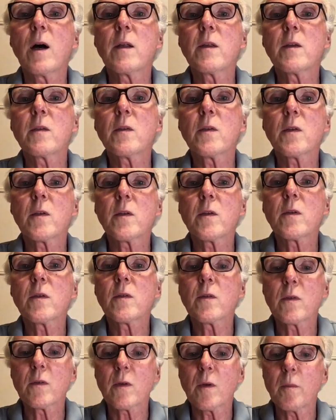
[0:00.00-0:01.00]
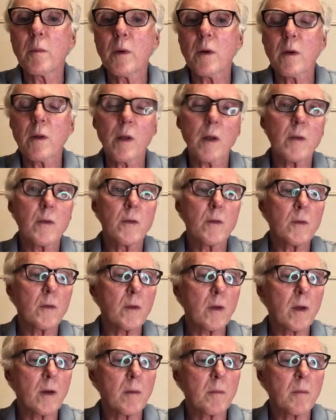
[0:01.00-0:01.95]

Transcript: This is a beer that's